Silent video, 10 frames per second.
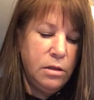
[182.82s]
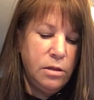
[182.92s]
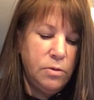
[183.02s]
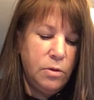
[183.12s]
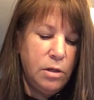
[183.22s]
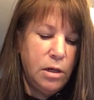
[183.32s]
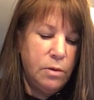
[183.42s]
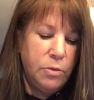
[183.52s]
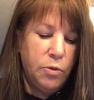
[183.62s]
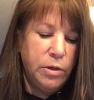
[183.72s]
this one
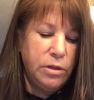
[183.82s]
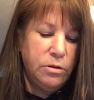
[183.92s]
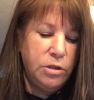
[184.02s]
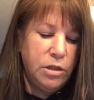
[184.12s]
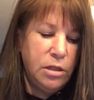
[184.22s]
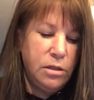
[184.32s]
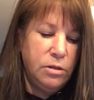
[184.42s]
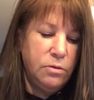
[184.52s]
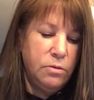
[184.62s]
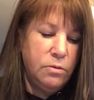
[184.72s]
I'm going to just do